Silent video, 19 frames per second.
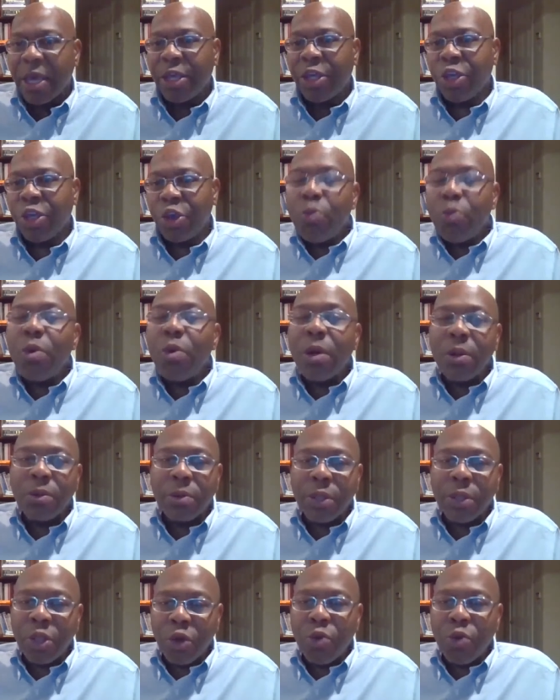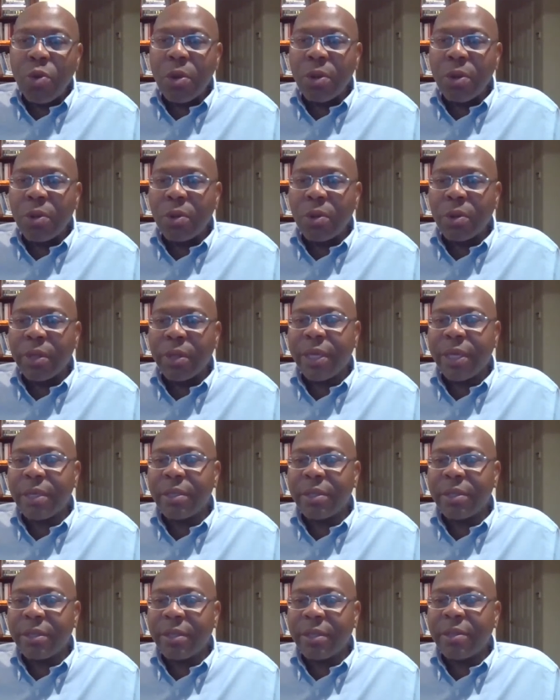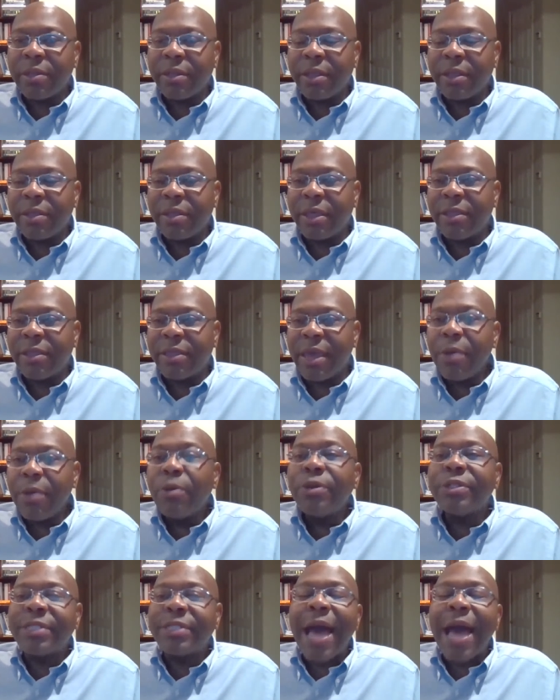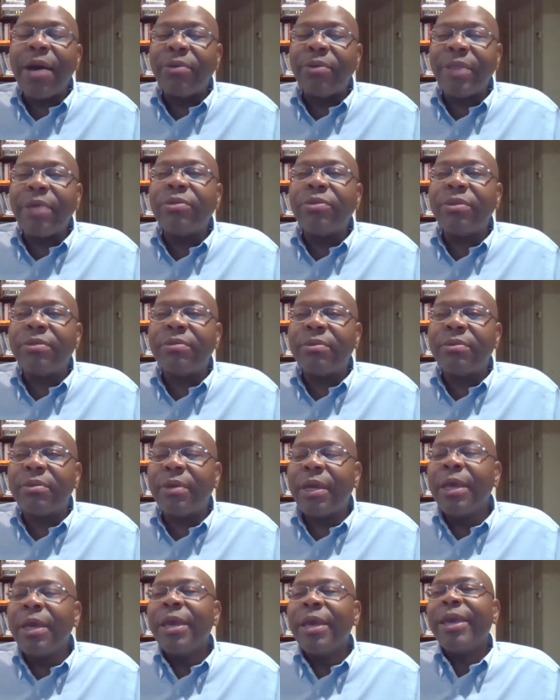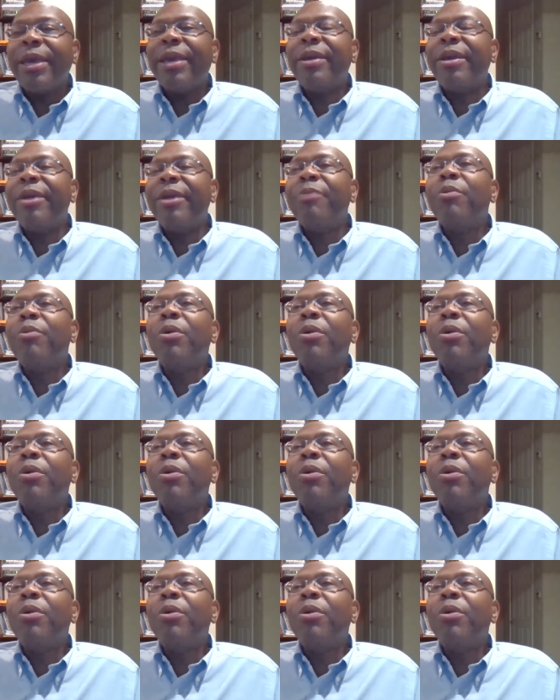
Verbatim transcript: you will, you will, th- th- they will sound, that it, it